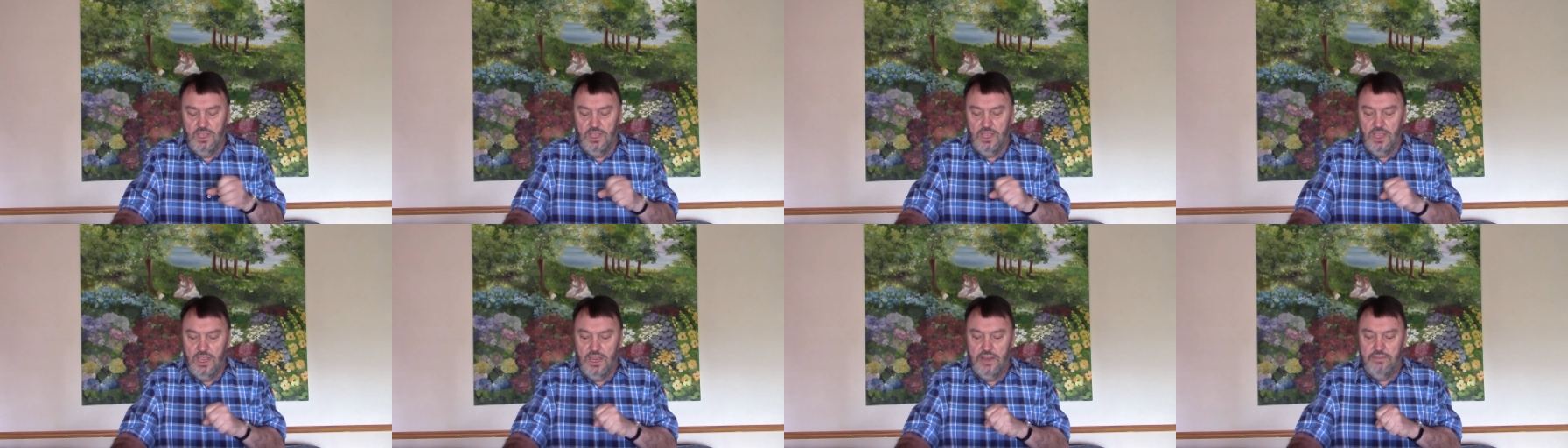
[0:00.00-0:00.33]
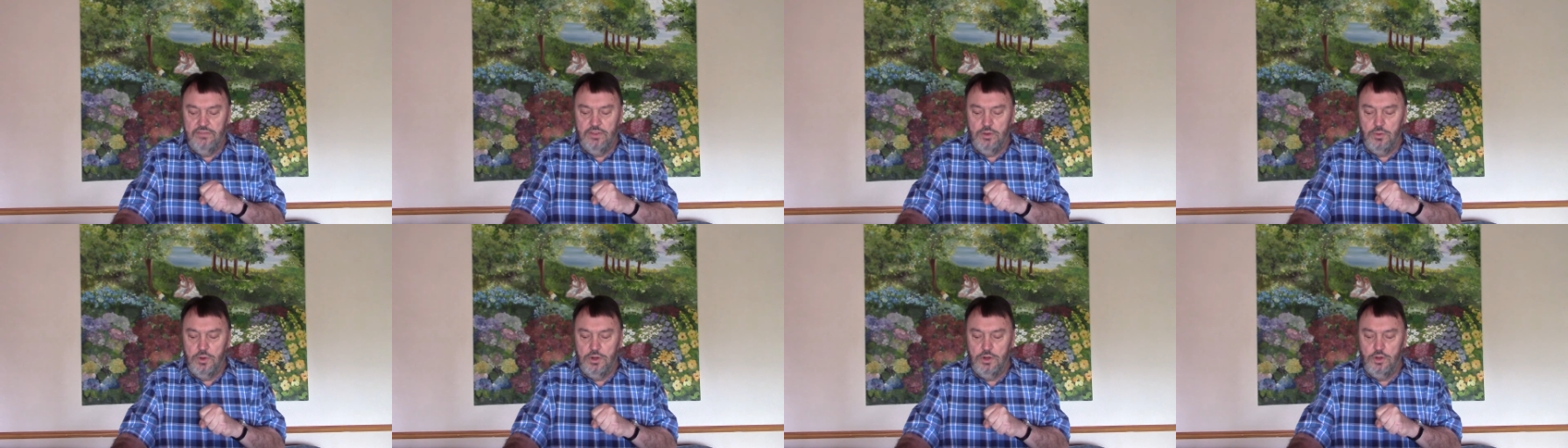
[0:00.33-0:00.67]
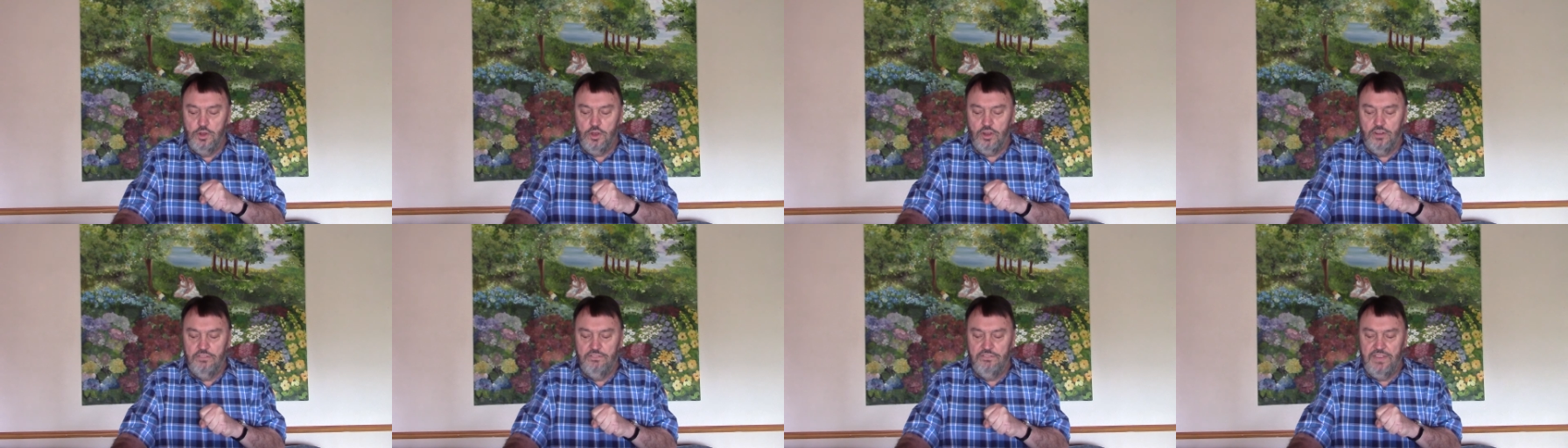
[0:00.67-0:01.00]
Everyone who
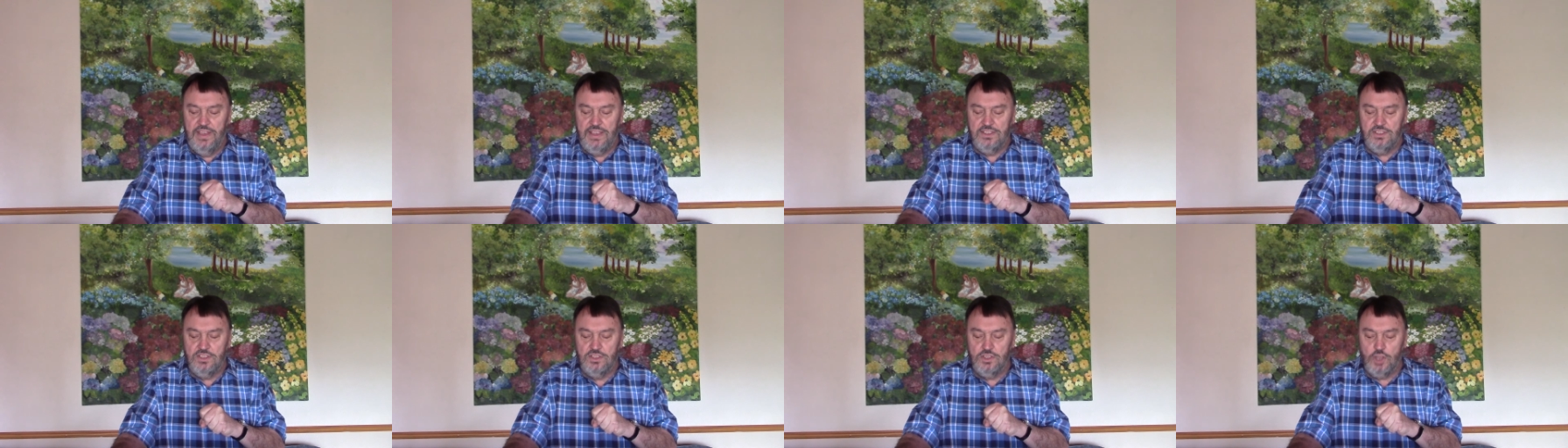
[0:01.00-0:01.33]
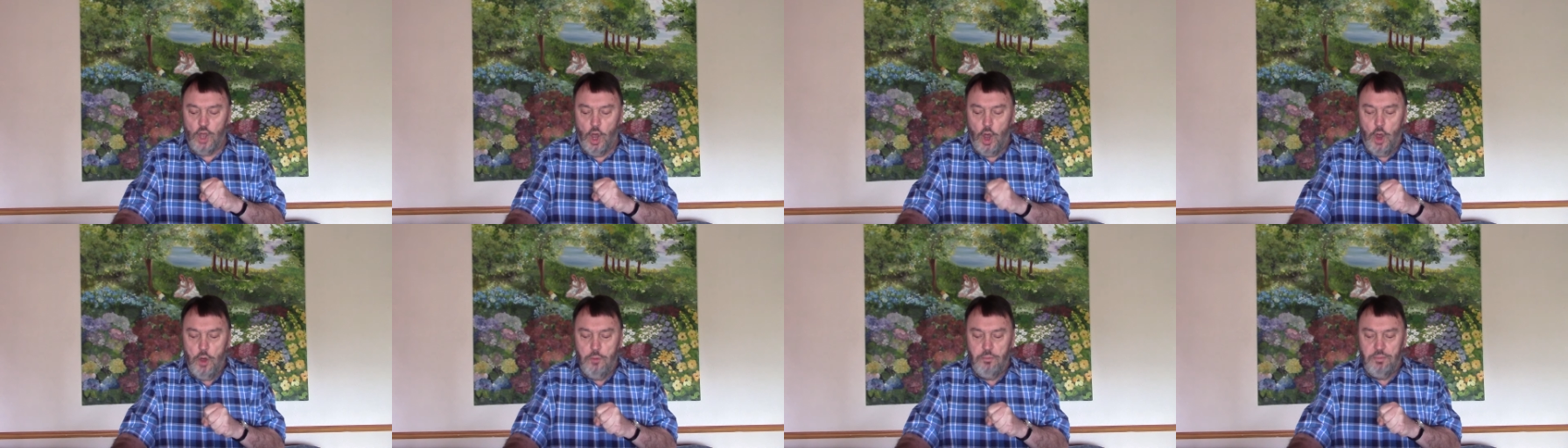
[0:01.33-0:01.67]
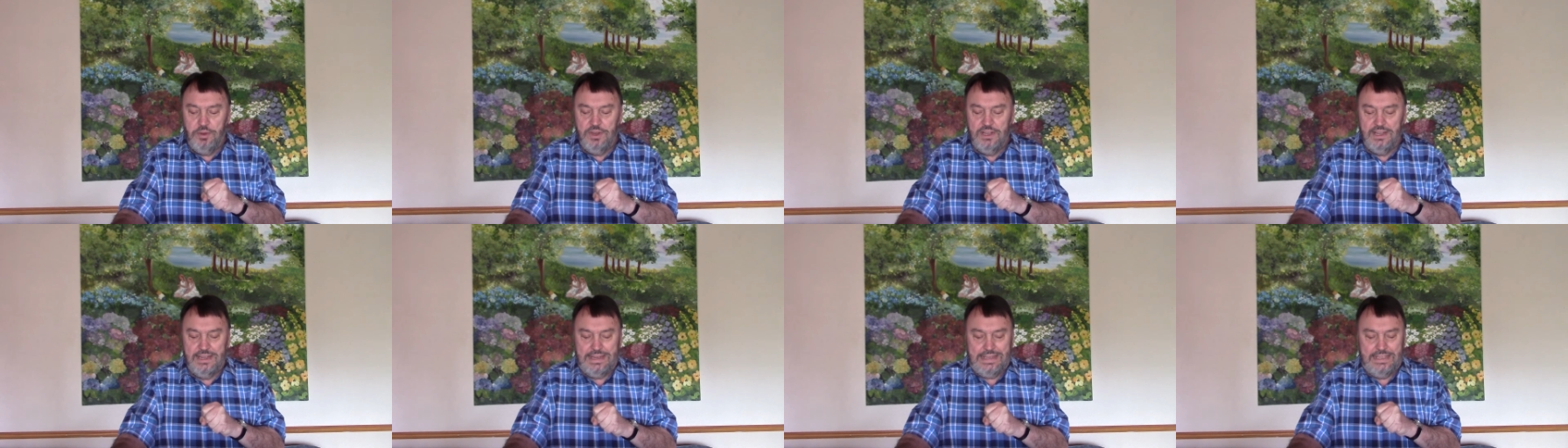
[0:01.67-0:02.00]
confesses
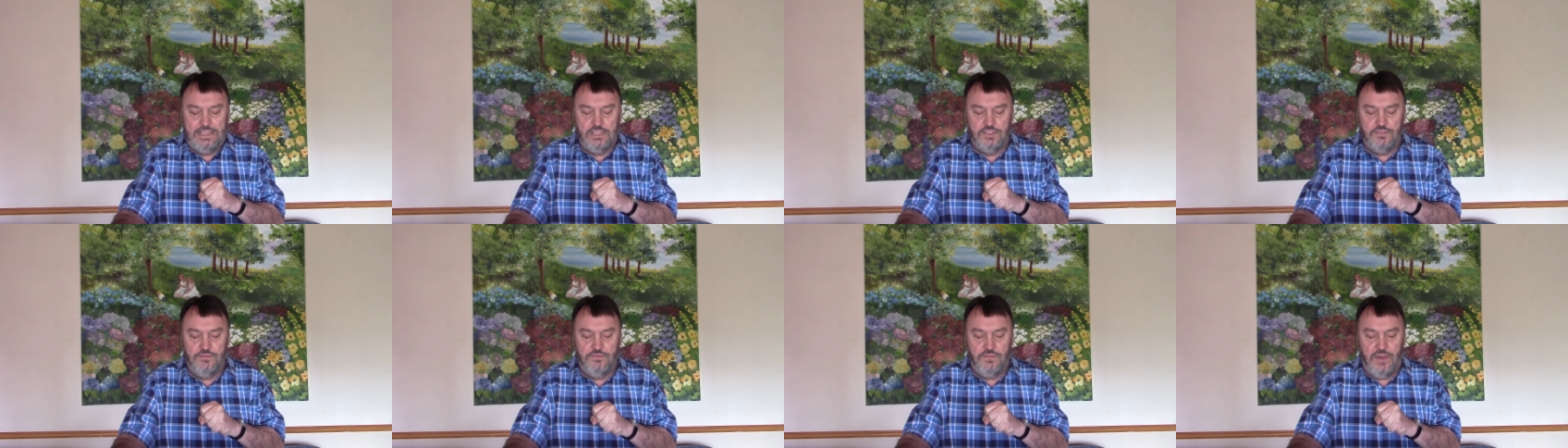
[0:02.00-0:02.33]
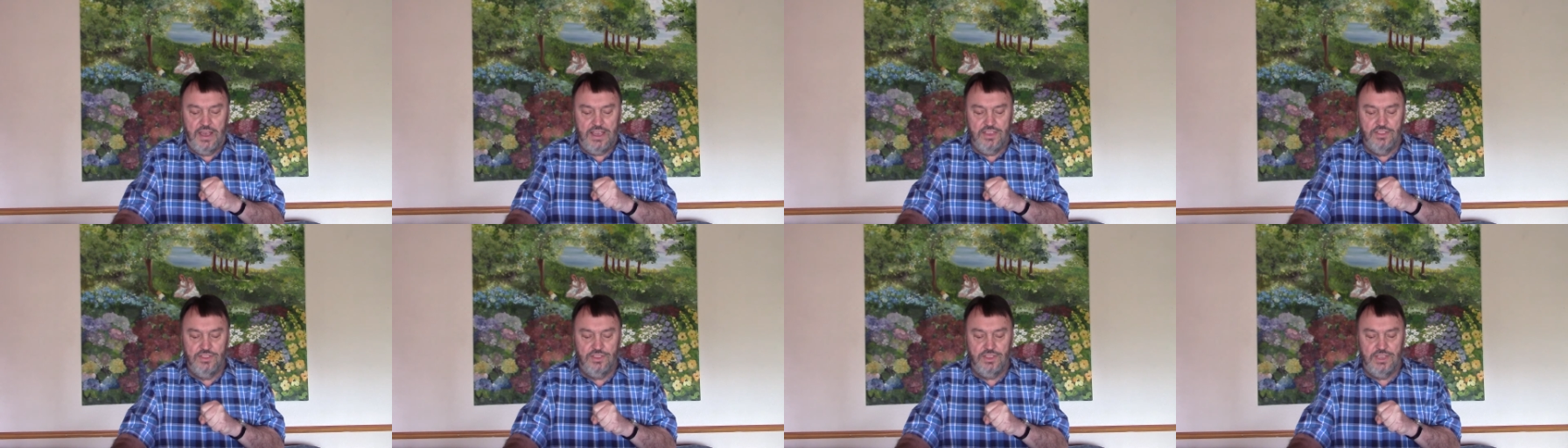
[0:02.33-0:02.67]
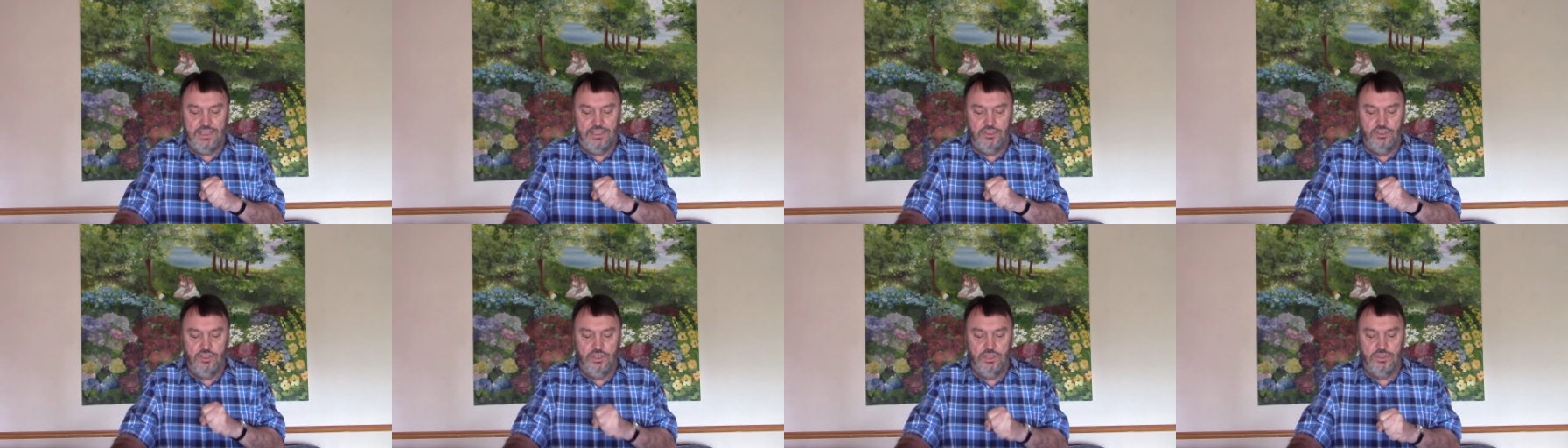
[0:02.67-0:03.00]
openly his faith
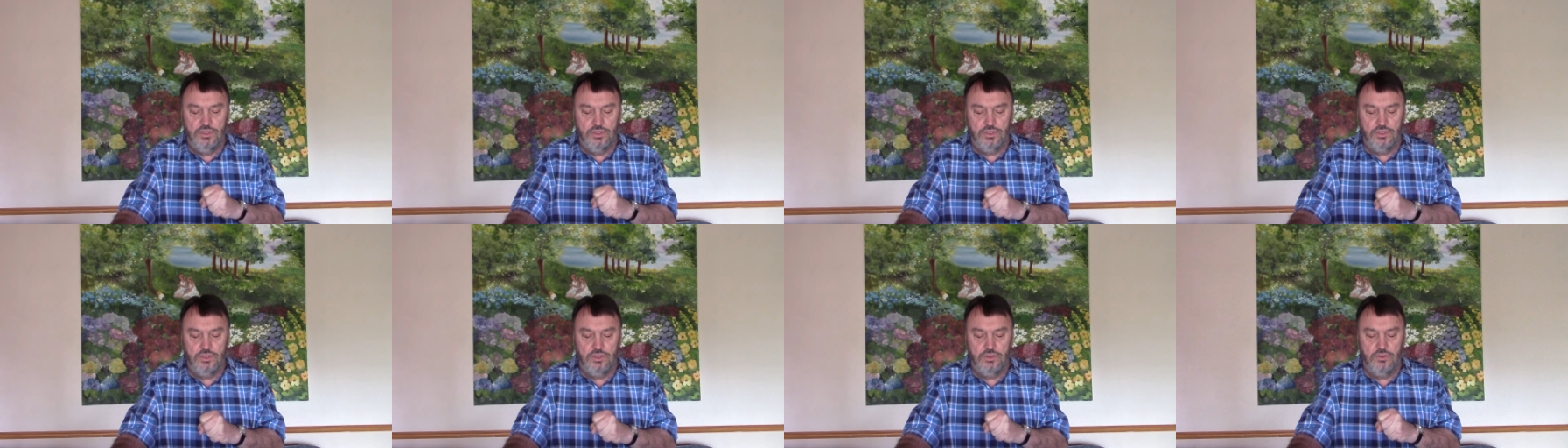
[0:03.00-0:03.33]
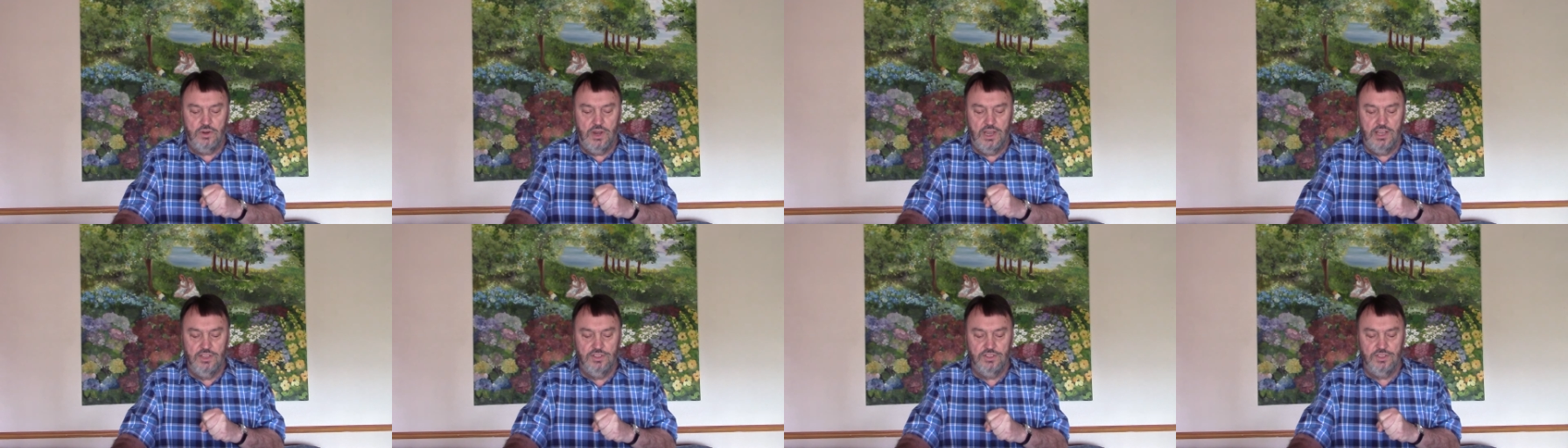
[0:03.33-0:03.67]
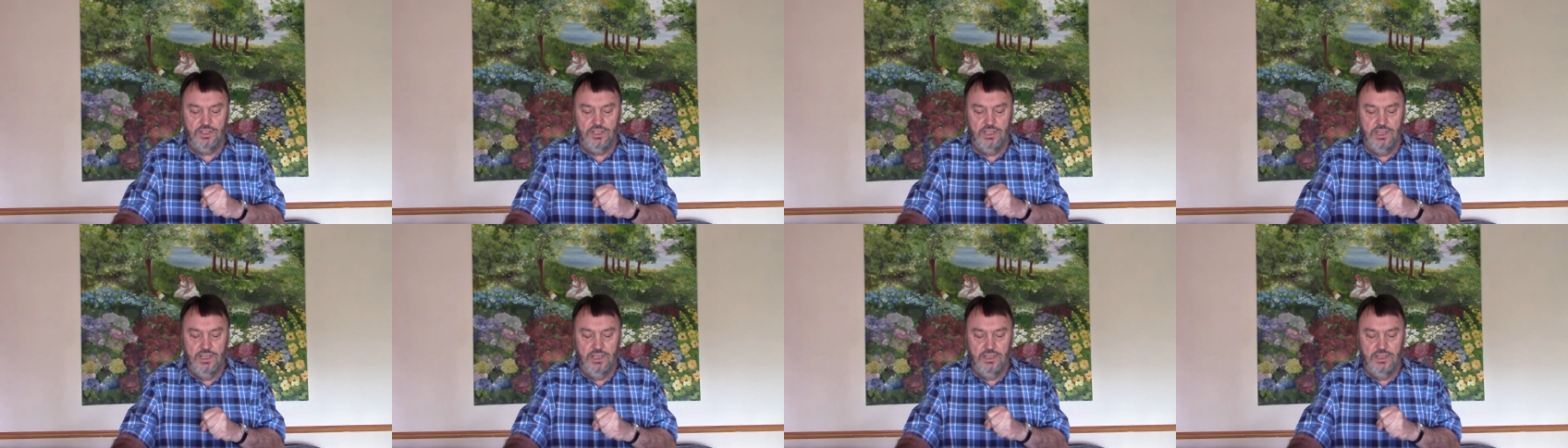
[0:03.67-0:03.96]
in Jesus Christ,